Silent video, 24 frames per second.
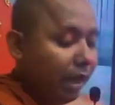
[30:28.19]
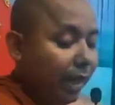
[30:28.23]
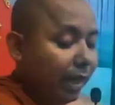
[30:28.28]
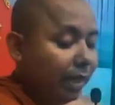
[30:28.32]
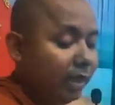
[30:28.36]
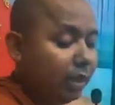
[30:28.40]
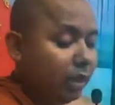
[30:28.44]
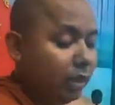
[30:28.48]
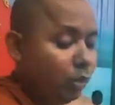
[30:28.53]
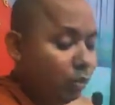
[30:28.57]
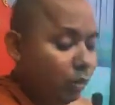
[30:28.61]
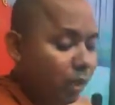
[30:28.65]
and
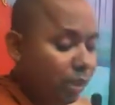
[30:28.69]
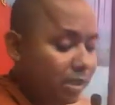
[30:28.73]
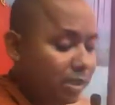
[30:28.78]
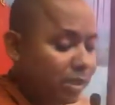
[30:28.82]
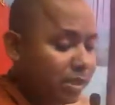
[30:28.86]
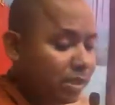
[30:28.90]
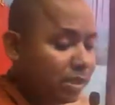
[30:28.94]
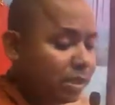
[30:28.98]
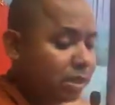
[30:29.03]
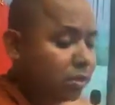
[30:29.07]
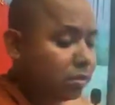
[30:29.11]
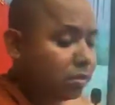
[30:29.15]
he
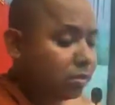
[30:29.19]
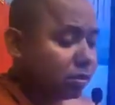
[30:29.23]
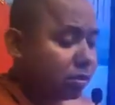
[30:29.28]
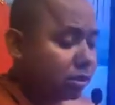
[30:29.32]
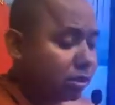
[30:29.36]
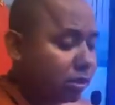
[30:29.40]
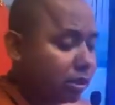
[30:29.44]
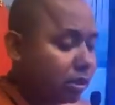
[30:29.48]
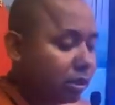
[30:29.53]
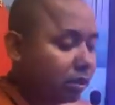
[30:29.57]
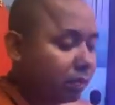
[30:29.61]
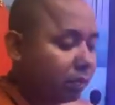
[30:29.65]
wanted to
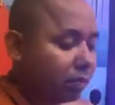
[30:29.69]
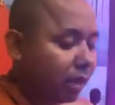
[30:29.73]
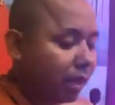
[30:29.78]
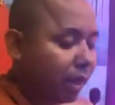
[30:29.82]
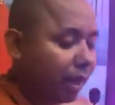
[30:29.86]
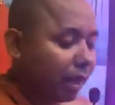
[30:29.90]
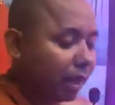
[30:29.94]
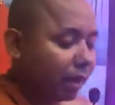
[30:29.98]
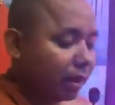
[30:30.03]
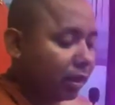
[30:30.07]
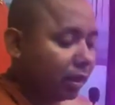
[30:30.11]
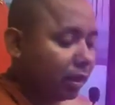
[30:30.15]
turn
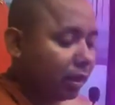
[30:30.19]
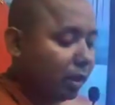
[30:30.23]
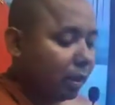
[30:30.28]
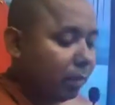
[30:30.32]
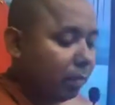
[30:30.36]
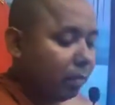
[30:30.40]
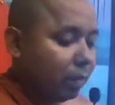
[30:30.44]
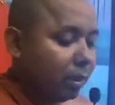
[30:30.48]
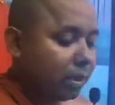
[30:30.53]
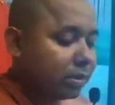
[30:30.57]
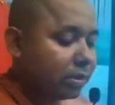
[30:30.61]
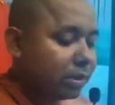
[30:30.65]
back.
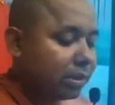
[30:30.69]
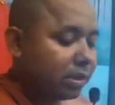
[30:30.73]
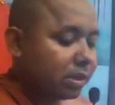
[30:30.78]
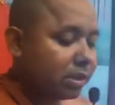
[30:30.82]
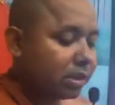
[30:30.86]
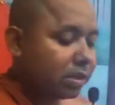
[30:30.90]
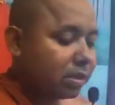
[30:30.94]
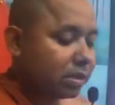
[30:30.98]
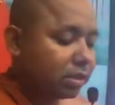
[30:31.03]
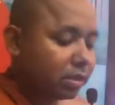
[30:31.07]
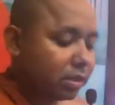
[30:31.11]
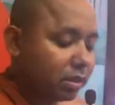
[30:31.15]
But a
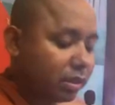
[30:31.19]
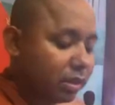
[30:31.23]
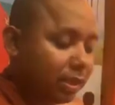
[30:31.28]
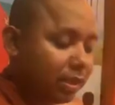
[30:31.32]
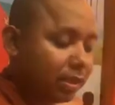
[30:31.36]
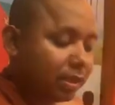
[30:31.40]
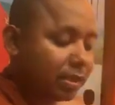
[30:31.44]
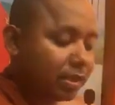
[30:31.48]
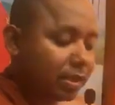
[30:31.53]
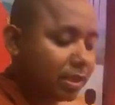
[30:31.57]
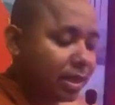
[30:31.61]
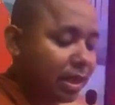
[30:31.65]

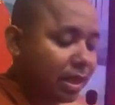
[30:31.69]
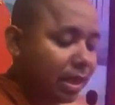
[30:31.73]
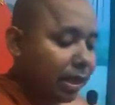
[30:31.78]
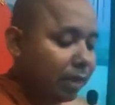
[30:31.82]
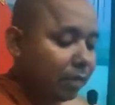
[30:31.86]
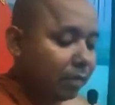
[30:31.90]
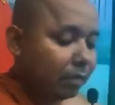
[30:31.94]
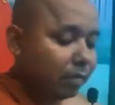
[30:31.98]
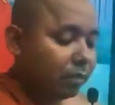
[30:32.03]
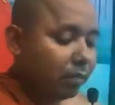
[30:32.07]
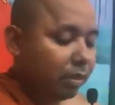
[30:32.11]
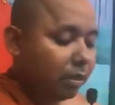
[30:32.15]
third
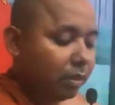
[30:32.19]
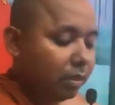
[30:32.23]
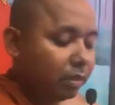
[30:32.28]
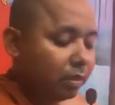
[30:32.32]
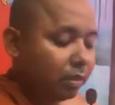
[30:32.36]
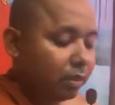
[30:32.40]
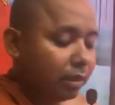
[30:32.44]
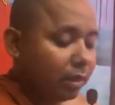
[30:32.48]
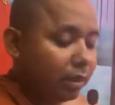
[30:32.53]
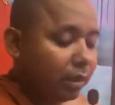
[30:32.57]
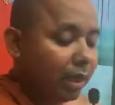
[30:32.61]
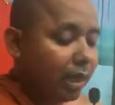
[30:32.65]
time,
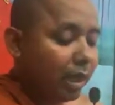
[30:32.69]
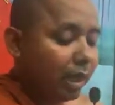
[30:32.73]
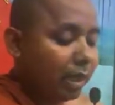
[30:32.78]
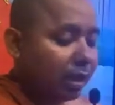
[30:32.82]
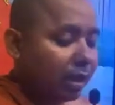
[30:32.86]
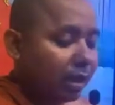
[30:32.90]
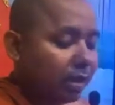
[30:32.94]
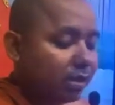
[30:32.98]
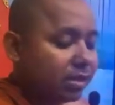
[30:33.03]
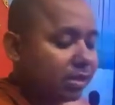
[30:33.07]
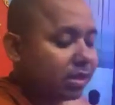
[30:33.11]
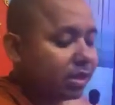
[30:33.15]
the
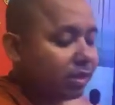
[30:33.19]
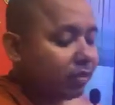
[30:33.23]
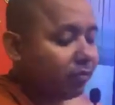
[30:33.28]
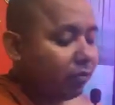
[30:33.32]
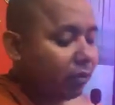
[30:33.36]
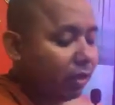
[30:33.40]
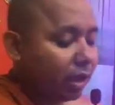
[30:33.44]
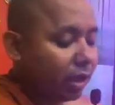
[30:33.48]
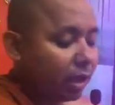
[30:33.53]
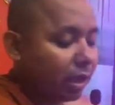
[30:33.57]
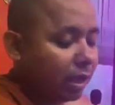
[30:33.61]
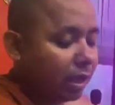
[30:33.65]
Yakka
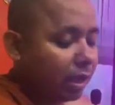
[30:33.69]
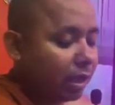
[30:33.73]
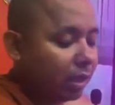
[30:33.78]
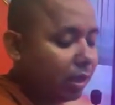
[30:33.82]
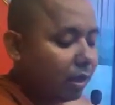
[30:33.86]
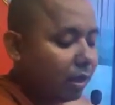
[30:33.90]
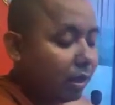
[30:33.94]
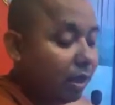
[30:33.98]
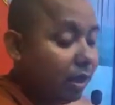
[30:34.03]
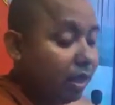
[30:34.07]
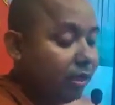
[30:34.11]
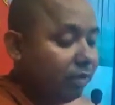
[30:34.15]

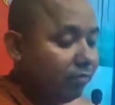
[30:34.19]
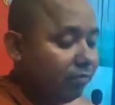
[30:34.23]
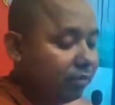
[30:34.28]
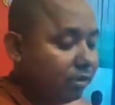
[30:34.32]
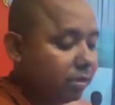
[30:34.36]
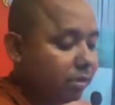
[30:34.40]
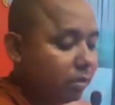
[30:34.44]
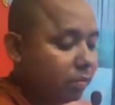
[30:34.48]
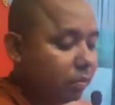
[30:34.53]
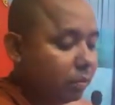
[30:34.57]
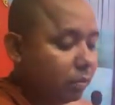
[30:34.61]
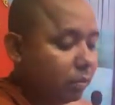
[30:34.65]
Sivaka,
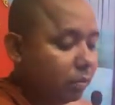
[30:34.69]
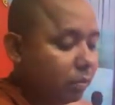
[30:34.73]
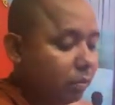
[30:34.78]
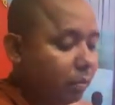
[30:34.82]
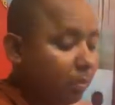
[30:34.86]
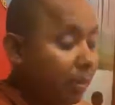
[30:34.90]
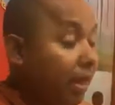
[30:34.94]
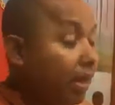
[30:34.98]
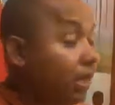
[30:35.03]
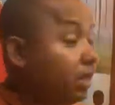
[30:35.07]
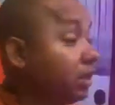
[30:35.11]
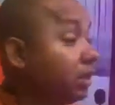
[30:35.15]
invisible,
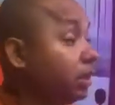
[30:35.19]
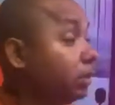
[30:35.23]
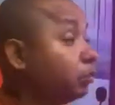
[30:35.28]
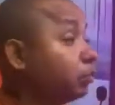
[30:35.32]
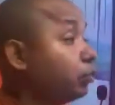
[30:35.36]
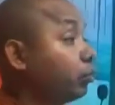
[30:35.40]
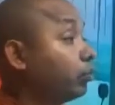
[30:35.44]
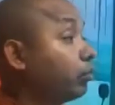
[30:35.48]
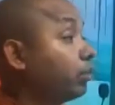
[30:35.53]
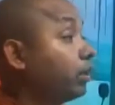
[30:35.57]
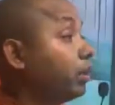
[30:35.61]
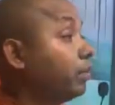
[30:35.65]
made the
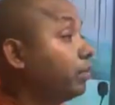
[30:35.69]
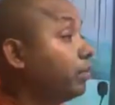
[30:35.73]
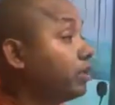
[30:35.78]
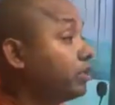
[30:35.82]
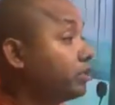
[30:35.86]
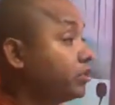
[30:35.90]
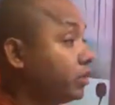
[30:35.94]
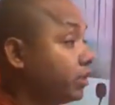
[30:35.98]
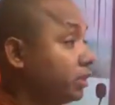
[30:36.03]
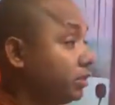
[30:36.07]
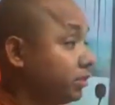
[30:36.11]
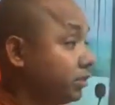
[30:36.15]

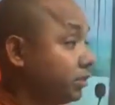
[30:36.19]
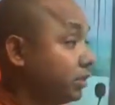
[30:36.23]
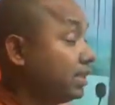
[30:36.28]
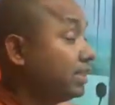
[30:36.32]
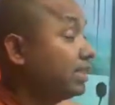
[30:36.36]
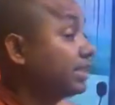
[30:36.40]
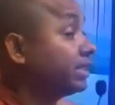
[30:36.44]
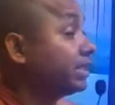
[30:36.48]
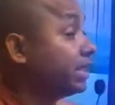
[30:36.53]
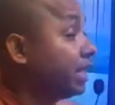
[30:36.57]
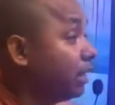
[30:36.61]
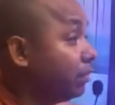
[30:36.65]
proclamation.
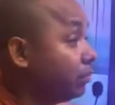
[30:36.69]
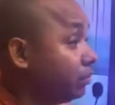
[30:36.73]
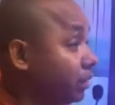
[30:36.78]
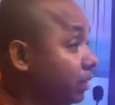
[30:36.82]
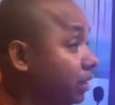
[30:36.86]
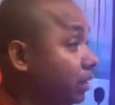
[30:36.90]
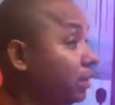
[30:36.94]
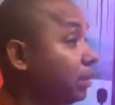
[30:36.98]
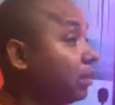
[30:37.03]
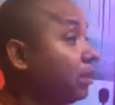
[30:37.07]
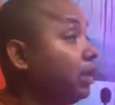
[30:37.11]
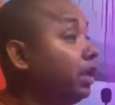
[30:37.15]
Same
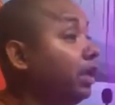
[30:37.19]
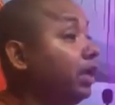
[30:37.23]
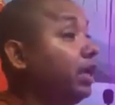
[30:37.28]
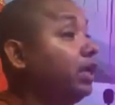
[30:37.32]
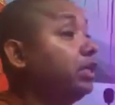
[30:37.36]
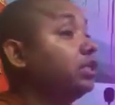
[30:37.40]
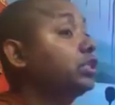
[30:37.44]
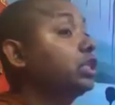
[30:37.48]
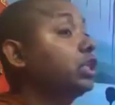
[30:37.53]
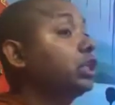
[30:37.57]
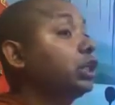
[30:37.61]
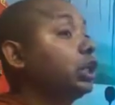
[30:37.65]
thing.
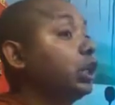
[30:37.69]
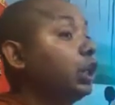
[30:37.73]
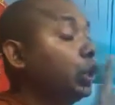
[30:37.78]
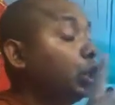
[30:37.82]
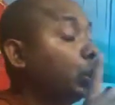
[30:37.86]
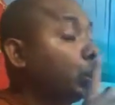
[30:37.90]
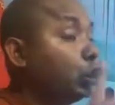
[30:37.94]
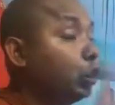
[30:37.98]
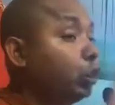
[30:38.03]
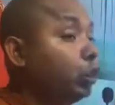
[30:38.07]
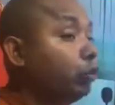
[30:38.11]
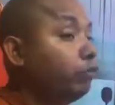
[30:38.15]
He said,
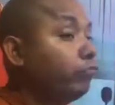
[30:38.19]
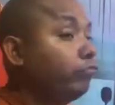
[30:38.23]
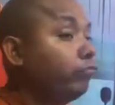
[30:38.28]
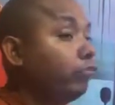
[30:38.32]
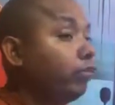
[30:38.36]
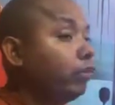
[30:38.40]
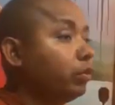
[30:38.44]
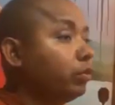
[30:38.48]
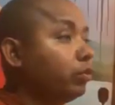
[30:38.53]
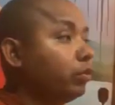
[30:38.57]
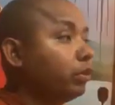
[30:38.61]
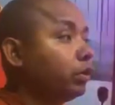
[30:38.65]
go
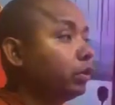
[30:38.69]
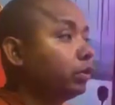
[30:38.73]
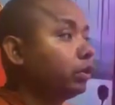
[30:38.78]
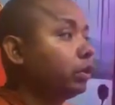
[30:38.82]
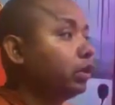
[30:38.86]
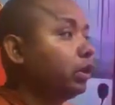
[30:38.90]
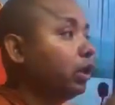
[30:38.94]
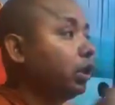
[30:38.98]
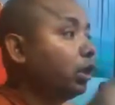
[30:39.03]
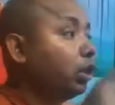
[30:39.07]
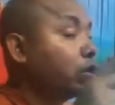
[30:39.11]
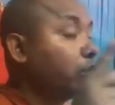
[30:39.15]
forward,
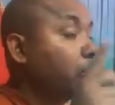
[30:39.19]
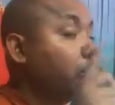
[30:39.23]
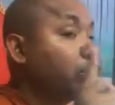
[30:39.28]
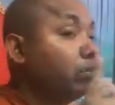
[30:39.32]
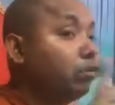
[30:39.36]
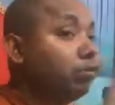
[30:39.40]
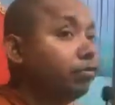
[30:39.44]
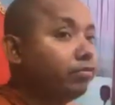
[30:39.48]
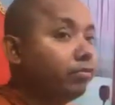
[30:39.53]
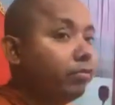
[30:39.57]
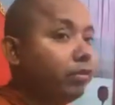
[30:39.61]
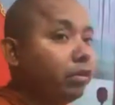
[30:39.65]

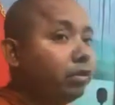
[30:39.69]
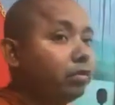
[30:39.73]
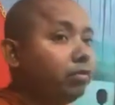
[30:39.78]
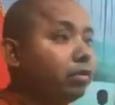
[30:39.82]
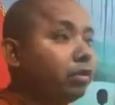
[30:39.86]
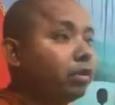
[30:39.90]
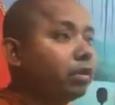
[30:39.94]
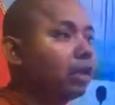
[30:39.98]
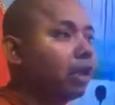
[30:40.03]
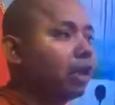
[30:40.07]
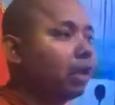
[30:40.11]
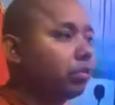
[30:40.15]

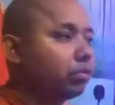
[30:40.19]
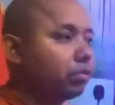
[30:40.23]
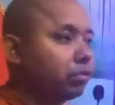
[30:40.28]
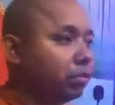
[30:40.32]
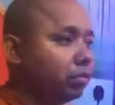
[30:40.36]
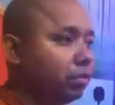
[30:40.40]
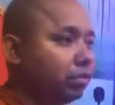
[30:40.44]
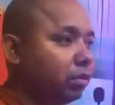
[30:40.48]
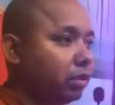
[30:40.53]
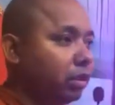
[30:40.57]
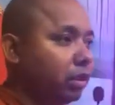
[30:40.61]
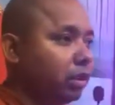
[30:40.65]

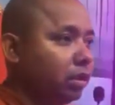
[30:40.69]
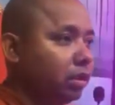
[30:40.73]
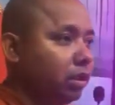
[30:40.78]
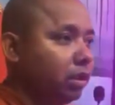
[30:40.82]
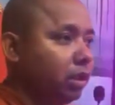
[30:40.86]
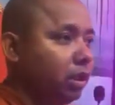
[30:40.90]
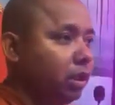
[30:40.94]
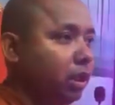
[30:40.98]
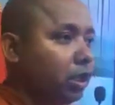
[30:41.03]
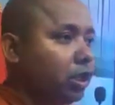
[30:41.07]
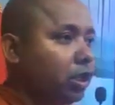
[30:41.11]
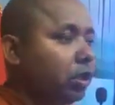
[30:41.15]
householder.
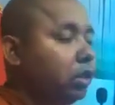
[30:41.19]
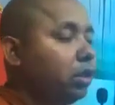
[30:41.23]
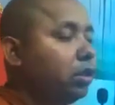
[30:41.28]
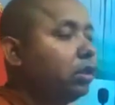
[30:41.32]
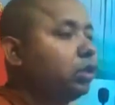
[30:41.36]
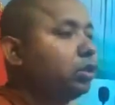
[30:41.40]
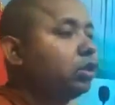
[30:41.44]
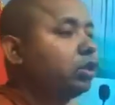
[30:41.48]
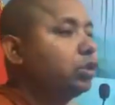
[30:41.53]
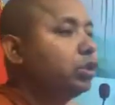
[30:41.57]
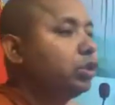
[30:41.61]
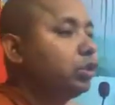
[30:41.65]

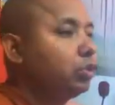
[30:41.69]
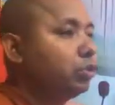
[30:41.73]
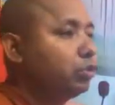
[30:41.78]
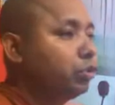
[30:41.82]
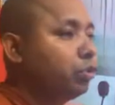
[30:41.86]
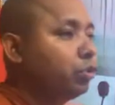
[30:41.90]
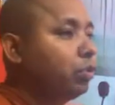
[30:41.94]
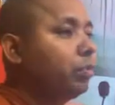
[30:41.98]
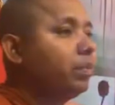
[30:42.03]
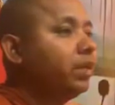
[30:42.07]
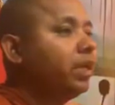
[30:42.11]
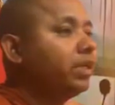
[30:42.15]
You
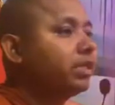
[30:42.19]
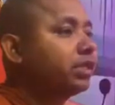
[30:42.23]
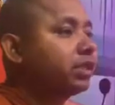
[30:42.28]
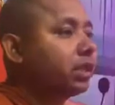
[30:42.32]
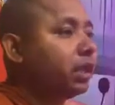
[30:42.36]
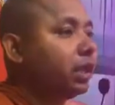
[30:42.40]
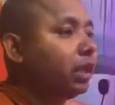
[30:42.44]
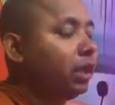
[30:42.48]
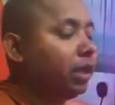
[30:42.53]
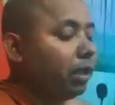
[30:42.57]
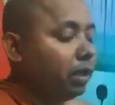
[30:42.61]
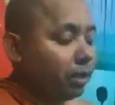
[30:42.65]
shouldn't be
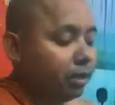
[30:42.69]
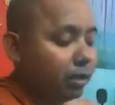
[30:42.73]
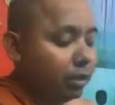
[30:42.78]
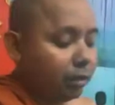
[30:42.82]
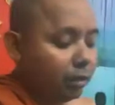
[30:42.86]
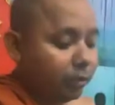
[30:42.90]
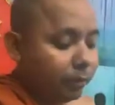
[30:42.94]
scared.